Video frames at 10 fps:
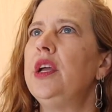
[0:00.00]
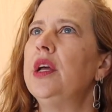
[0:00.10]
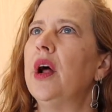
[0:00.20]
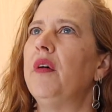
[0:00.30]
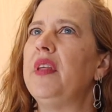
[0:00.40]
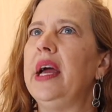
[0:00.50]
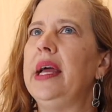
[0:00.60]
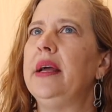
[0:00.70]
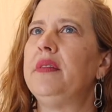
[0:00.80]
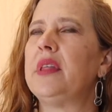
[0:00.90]
you know
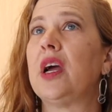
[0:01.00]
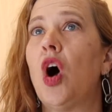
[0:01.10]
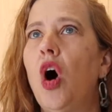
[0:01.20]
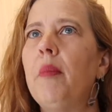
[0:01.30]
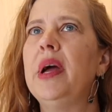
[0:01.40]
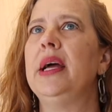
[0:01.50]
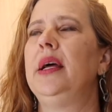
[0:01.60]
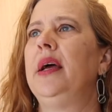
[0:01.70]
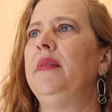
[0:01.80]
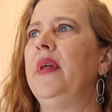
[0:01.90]
they they comment
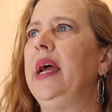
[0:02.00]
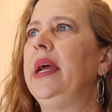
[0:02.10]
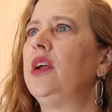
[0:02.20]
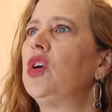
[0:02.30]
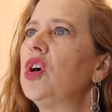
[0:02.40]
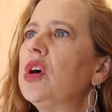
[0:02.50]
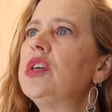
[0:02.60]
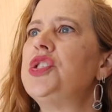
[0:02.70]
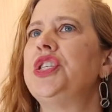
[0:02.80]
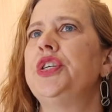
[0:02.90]
and they
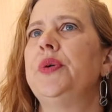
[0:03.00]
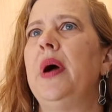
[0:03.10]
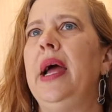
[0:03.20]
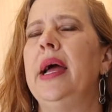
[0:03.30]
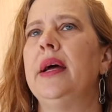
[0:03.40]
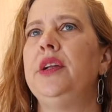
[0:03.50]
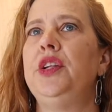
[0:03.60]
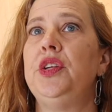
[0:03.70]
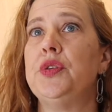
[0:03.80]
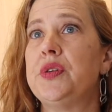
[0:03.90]
encourage you and
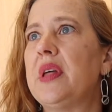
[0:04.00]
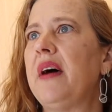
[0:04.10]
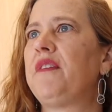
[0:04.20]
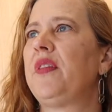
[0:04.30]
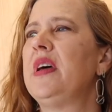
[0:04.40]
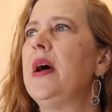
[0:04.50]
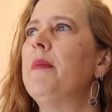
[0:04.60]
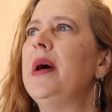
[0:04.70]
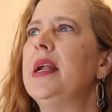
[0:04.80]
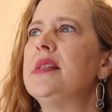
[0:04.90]
you do that for
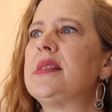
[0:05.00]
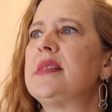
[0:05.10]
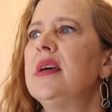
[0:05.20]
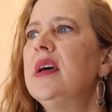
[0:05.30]
them and it's